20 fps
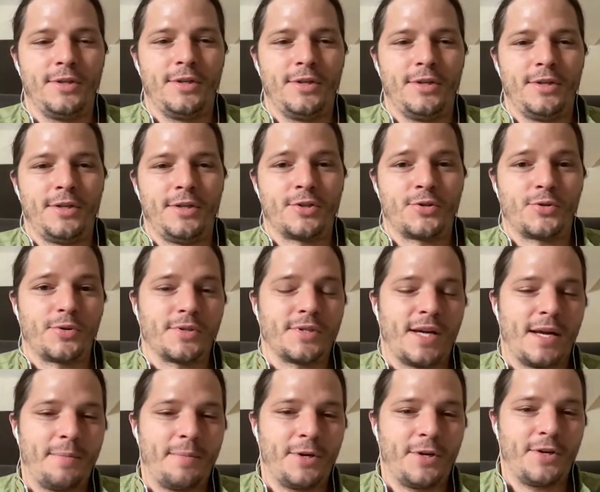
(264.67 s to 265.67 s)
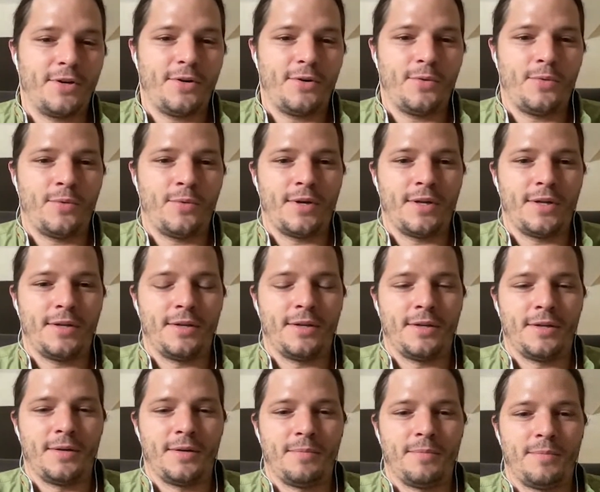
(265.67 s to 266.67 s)
a short time ago when
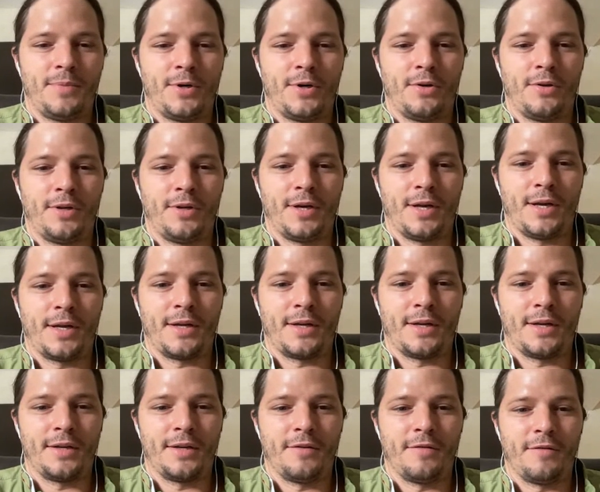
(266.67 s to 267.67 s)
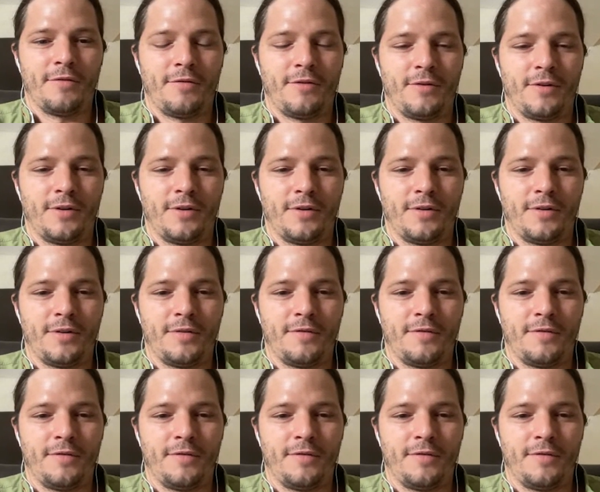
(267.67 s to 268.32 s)
um, Paul and I kind of uh,